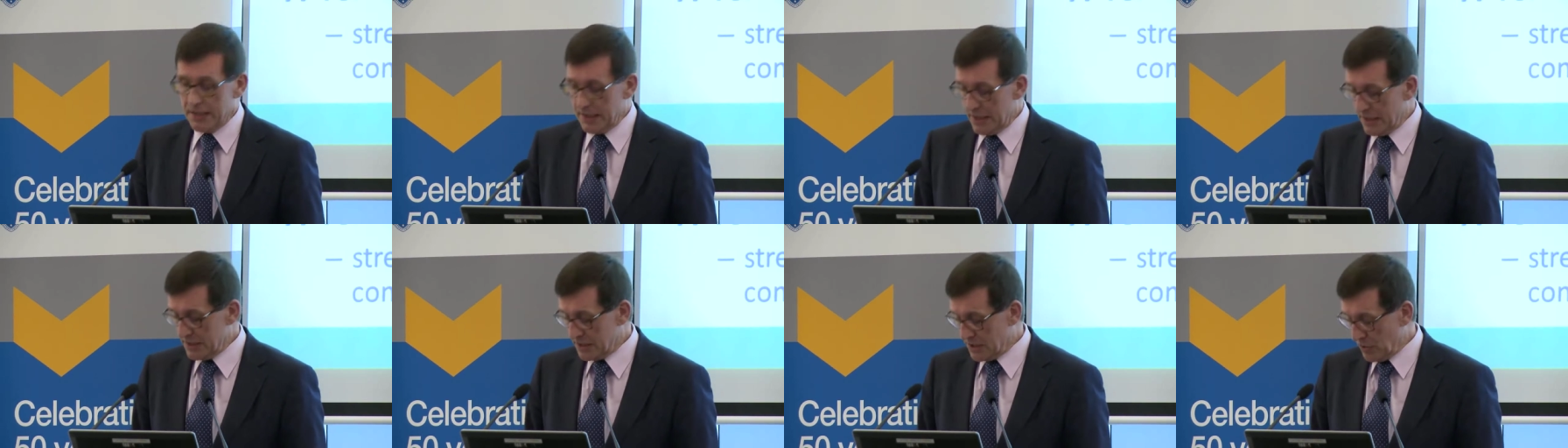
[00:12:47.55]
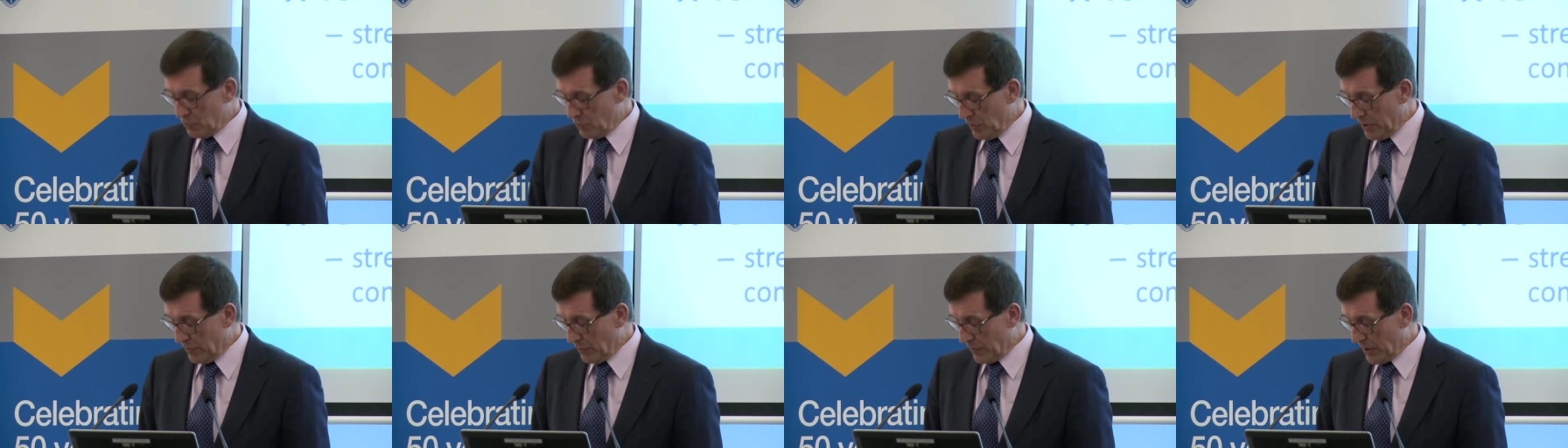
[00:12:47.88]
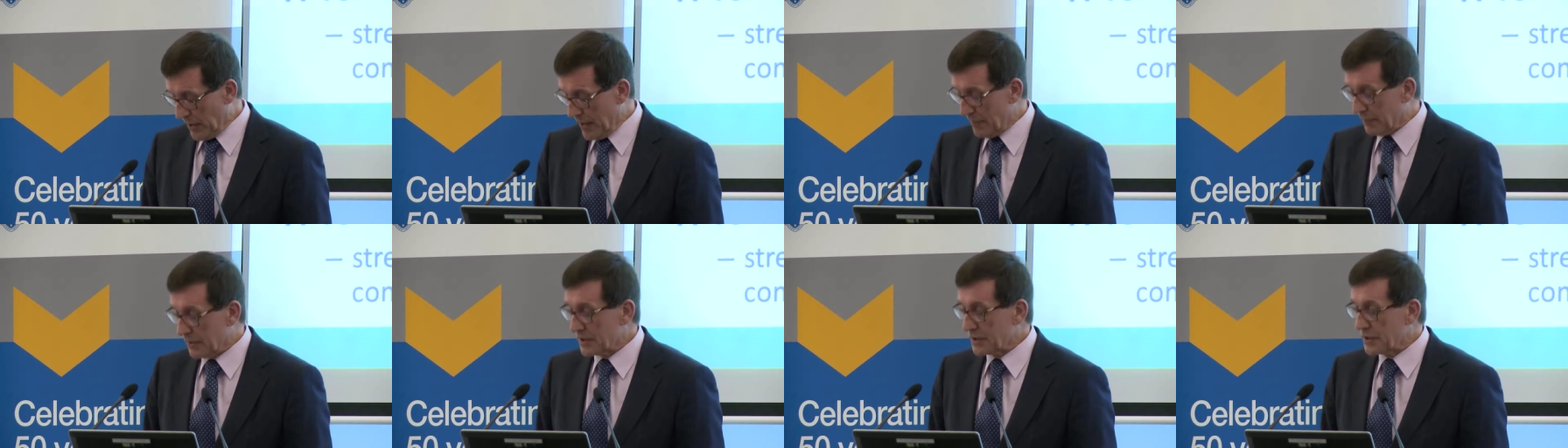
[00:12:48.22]
is that we were
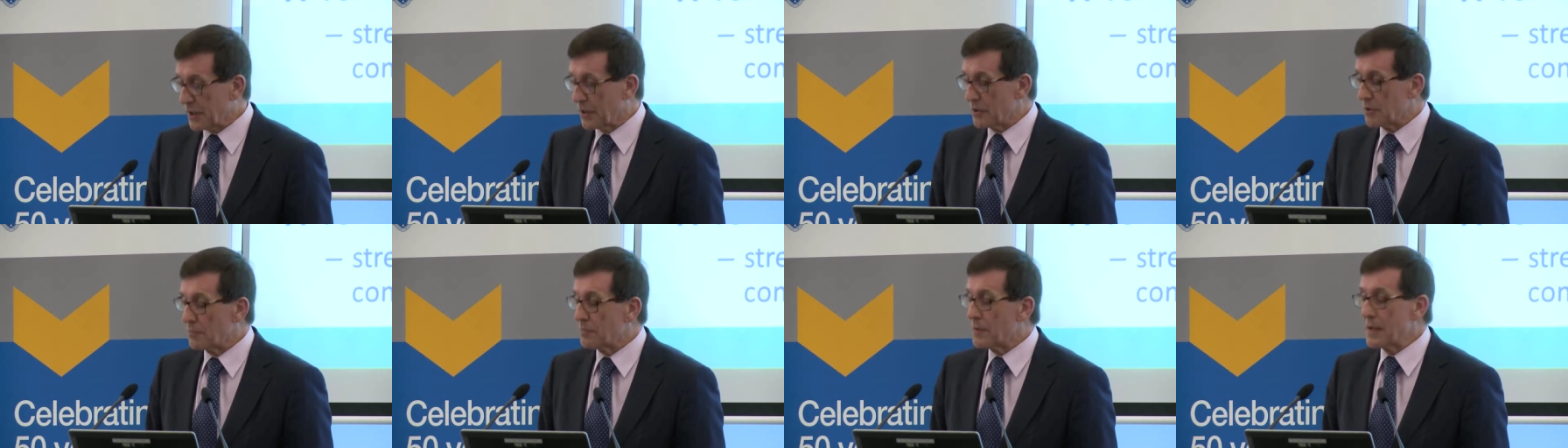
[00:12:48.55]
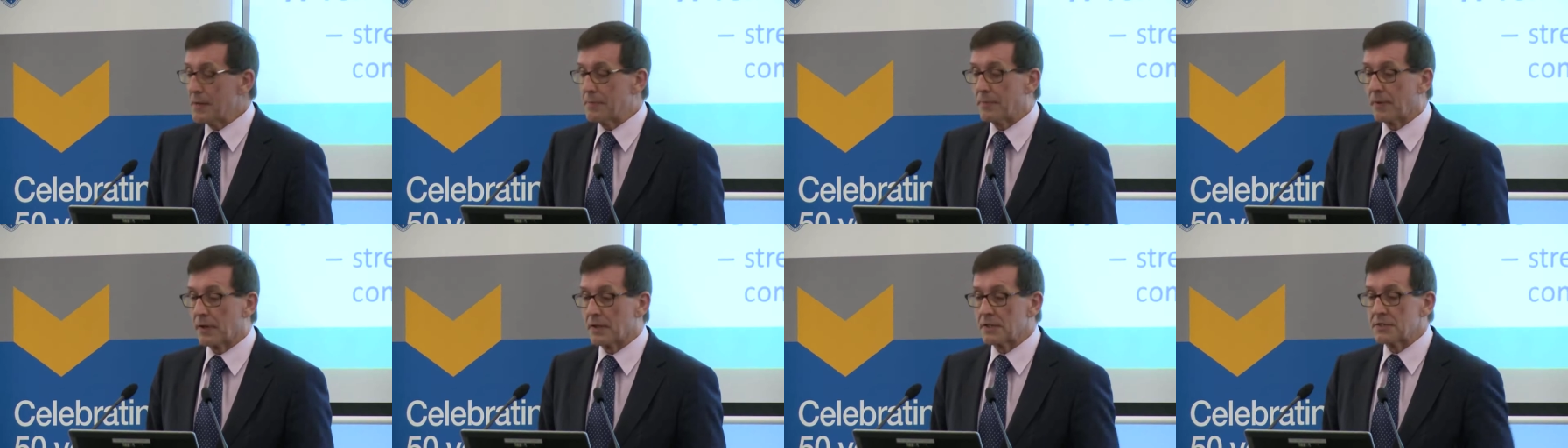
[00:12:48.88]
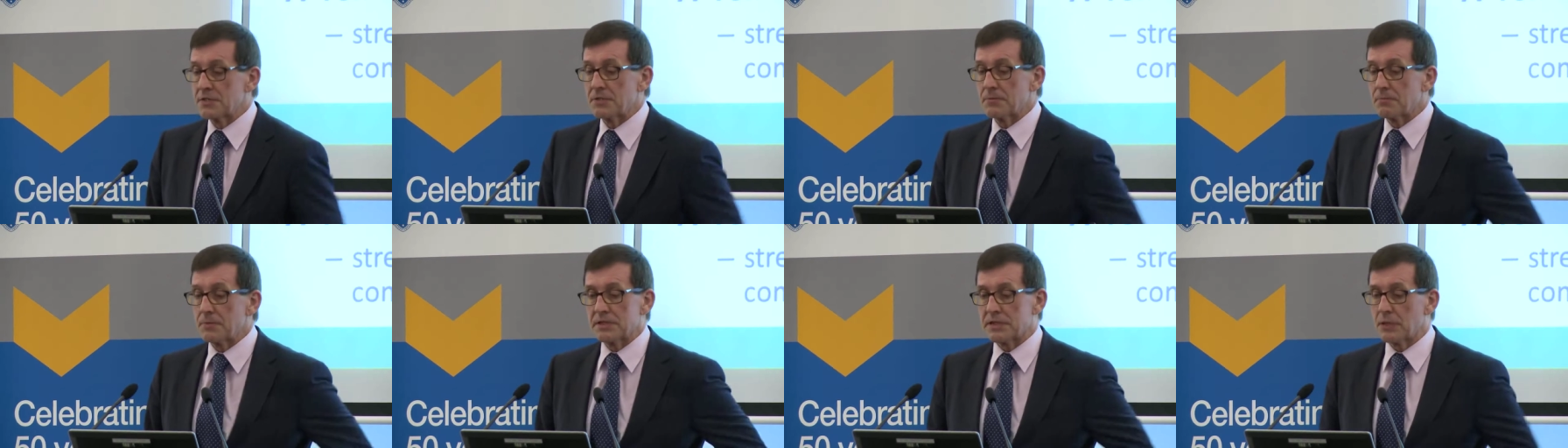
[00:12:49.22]
able to go to people and
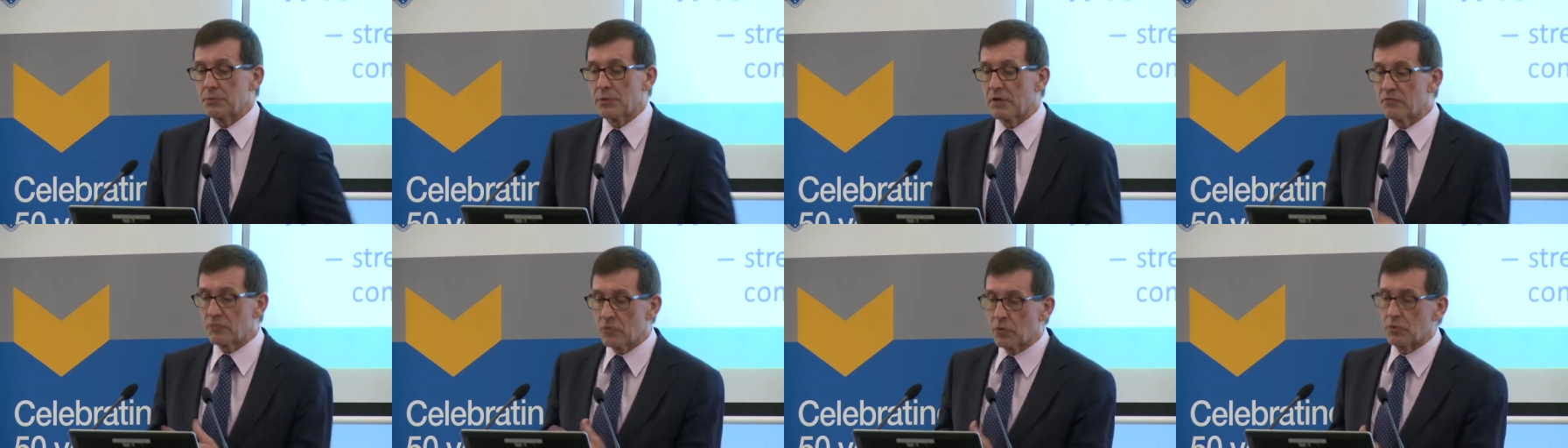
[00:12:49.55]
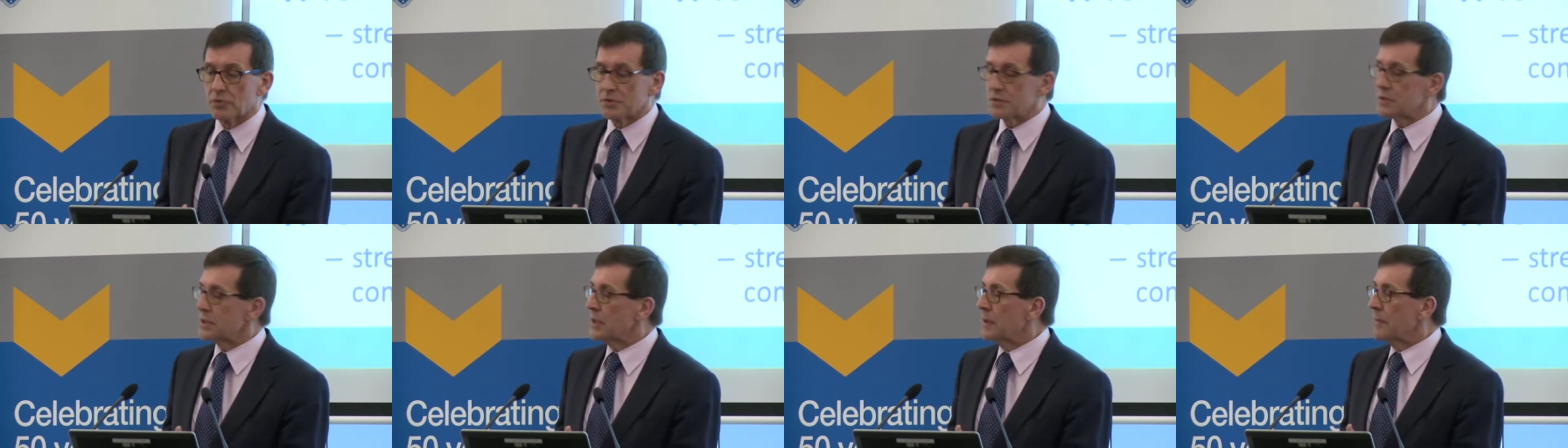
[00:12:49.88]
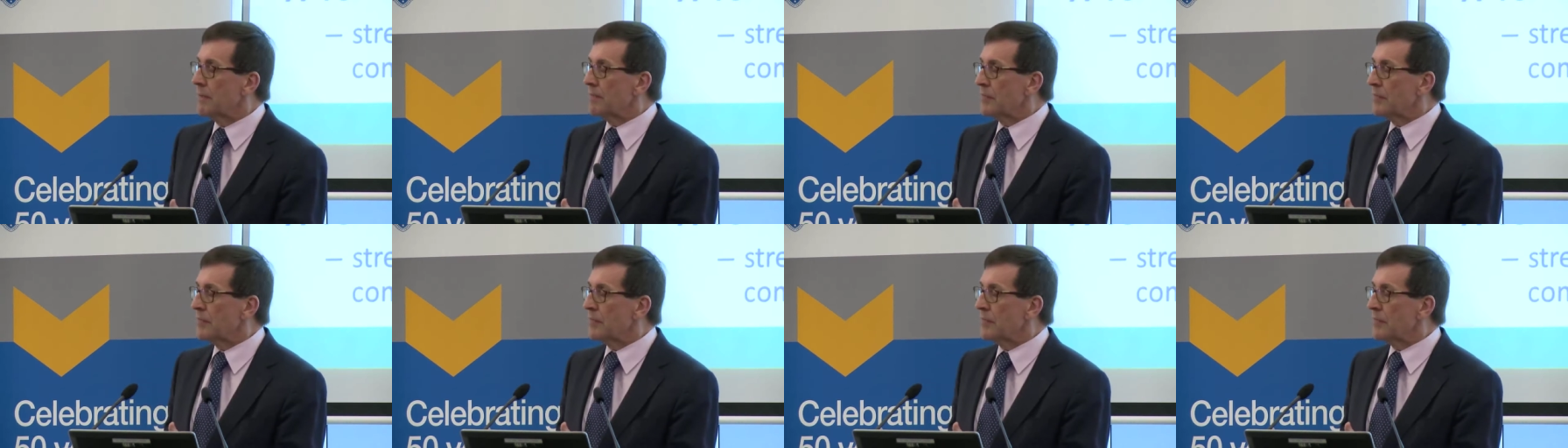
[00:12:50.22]
simply say, well, of course,